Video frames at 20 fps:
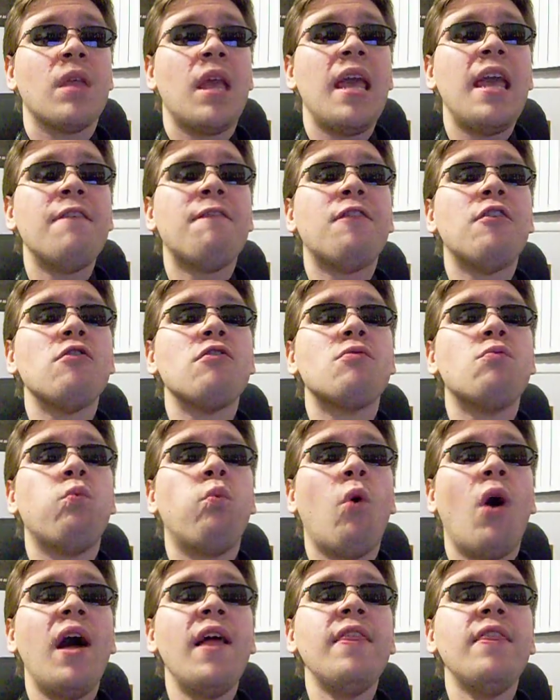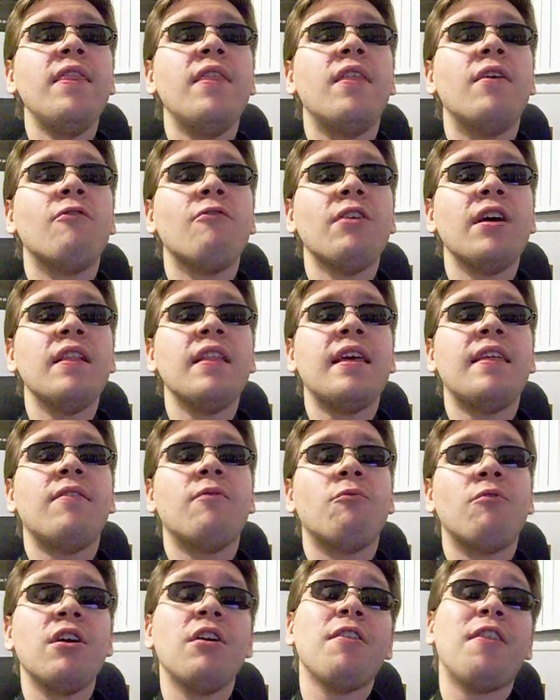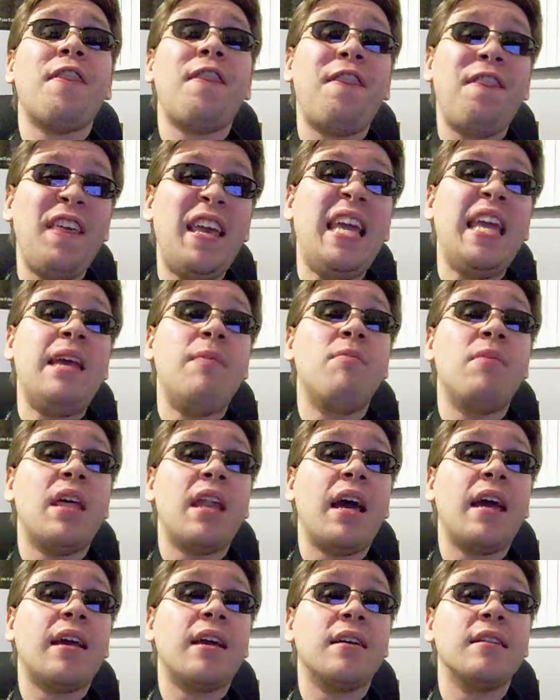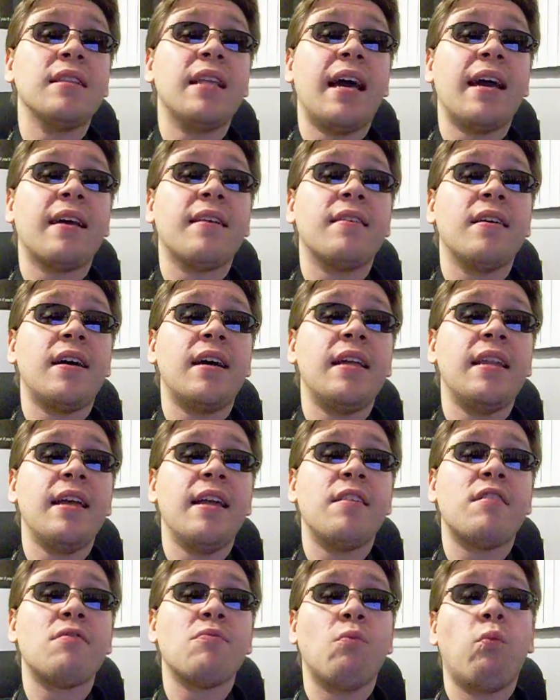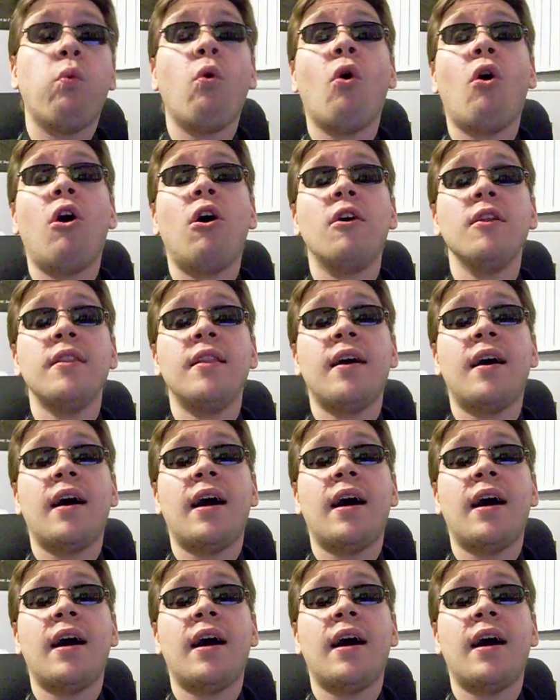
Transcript: if there's one really real theme that I collect on, it's Walt.